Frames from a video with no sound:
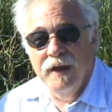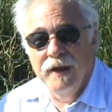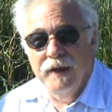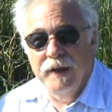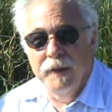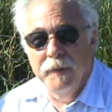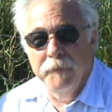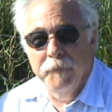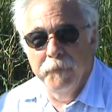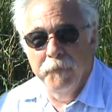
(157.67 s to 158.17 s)

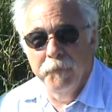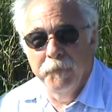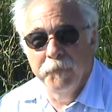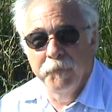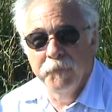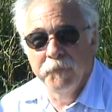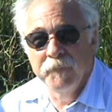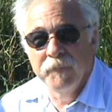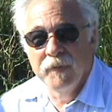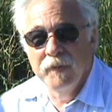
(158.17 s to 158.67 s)

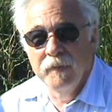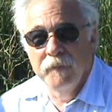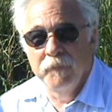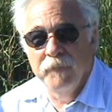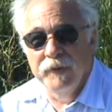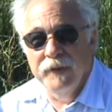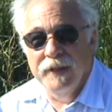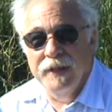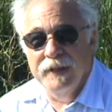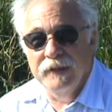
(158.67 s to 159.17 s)

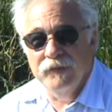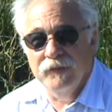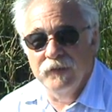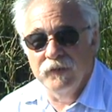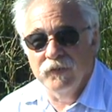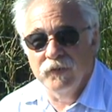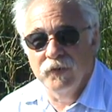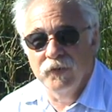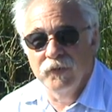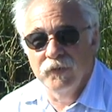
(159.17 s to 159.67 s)
But as
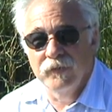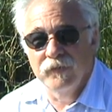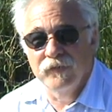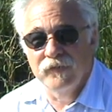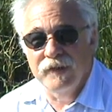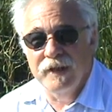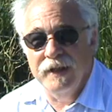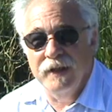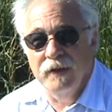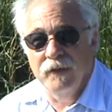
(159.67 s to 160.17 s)
it
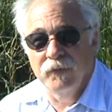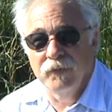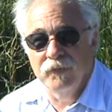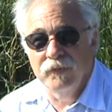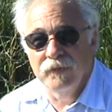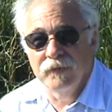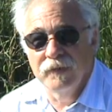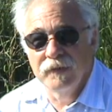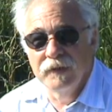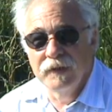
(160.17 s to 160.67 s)
turns out,
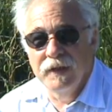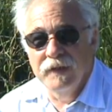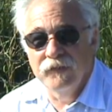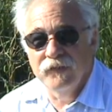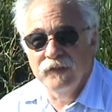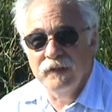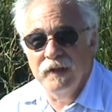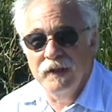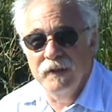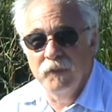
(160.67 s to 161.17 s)

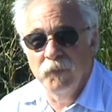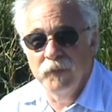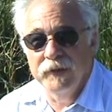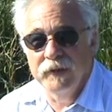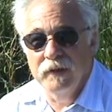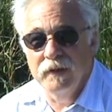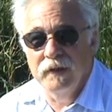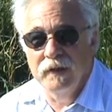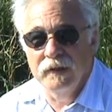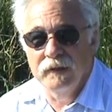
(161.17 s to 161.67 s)
as time
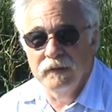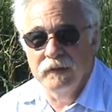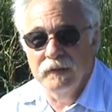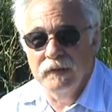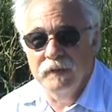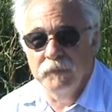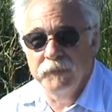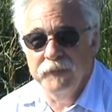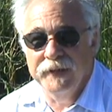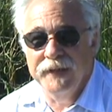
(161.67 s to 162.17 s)
went on,
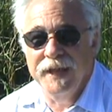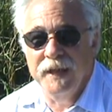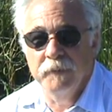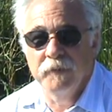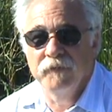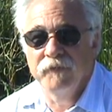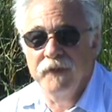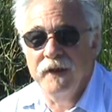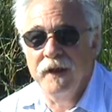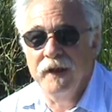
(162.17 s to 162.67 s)
it became
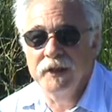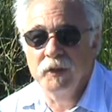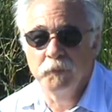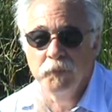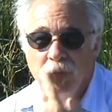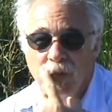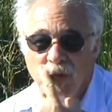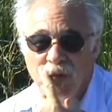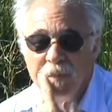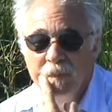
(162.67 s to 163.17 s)
a
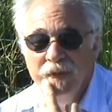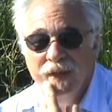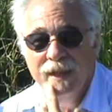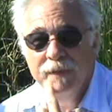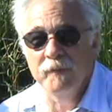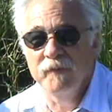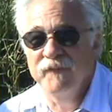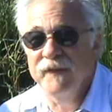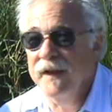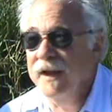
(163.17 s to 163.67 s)
valuable
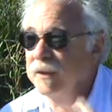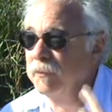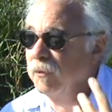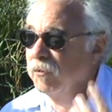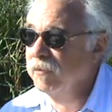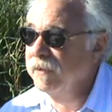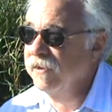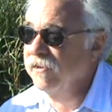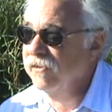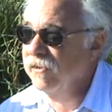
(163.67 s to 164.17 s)

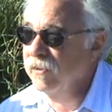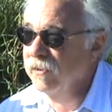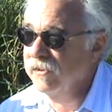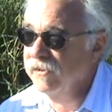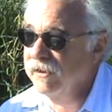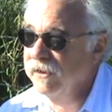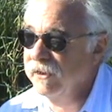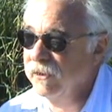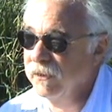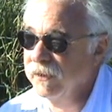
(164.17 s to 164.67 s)

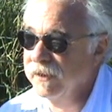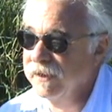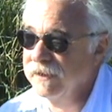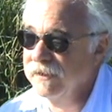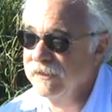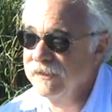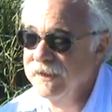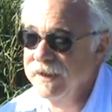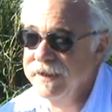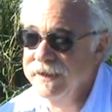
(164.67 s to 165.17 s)
resource in the
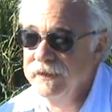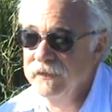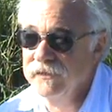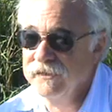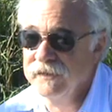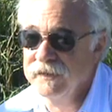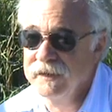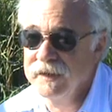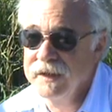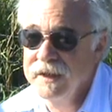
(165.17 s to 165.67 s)

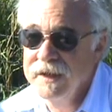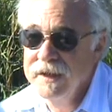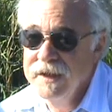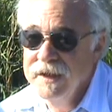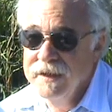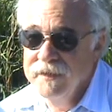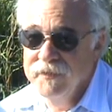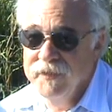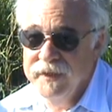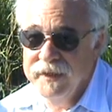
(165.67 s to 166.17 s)
organization.
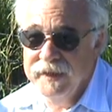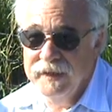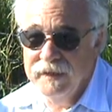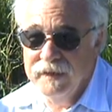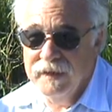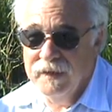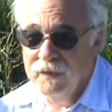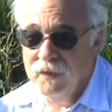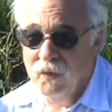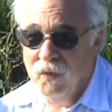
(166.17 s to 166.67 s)
Then,
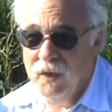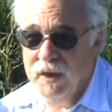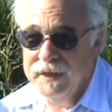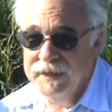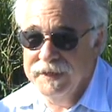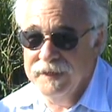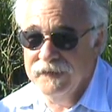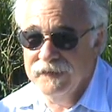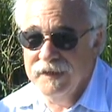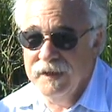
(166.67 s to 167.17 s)
I
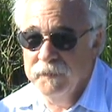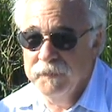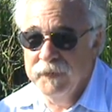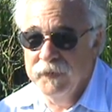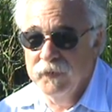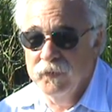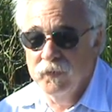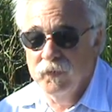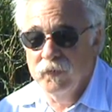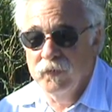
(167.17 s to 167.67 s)
guess I'd
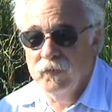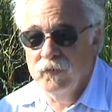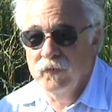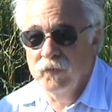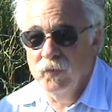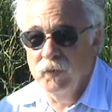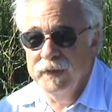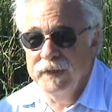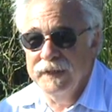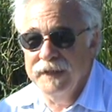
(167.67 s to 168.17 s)
been
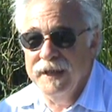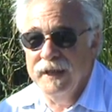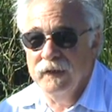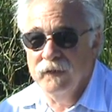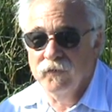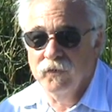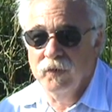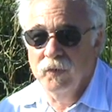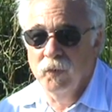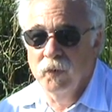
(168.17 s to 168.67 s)
doing that
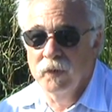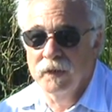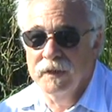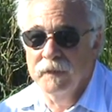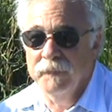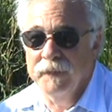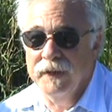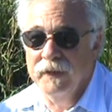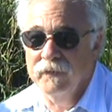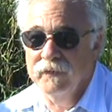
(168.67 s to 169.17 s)
sort of work
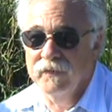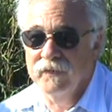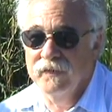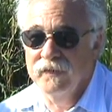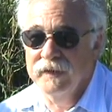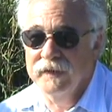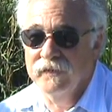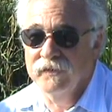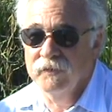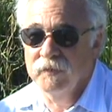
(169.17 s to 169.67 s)
about
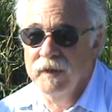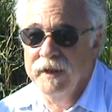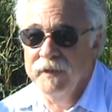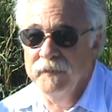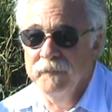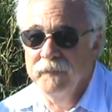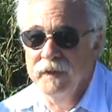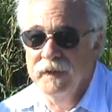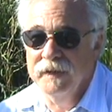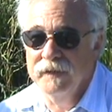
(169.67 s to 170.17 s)
6 or 8
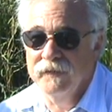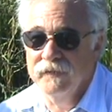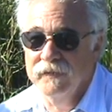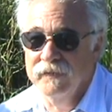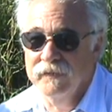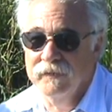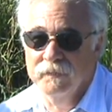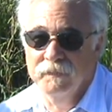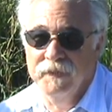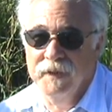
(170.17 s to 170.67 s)
months,
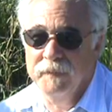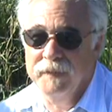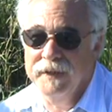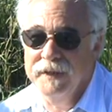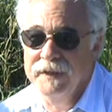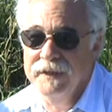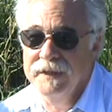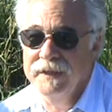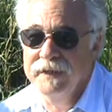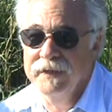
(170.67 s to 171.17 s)
maybe
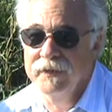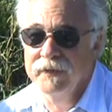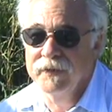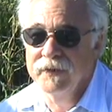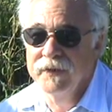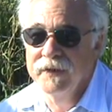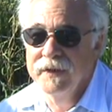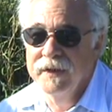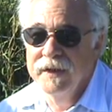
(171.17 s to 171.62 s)
a year,